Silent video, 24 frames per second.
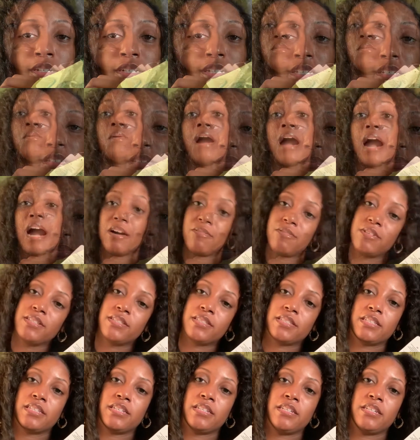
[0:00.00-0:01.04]
So
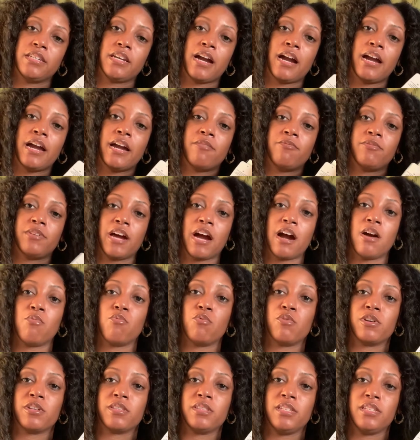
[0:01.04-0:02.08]
obviously I have not
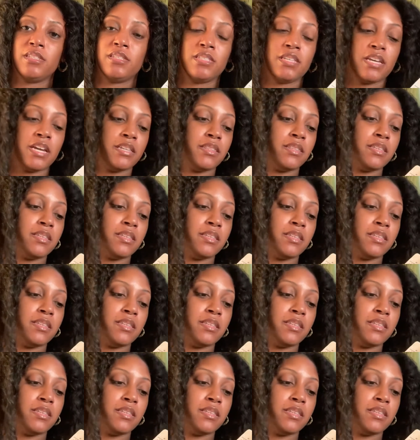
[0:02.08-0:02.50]
worn these yet.